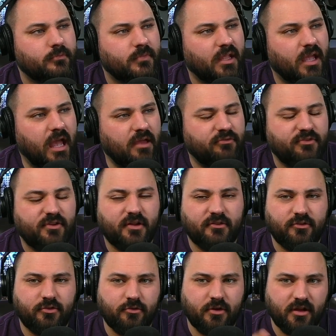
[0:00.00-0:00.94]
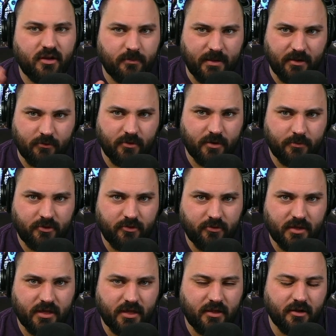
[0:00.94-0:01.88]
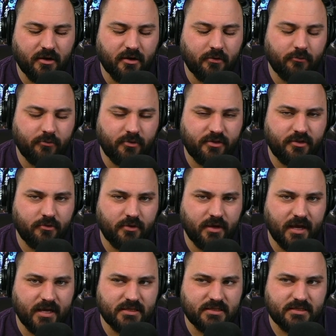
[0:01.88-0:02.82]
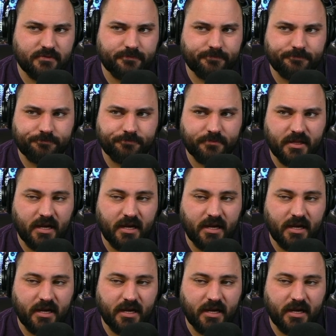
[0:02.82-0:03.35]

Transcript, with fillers: I feel too good about what I'm doing here with you guys and I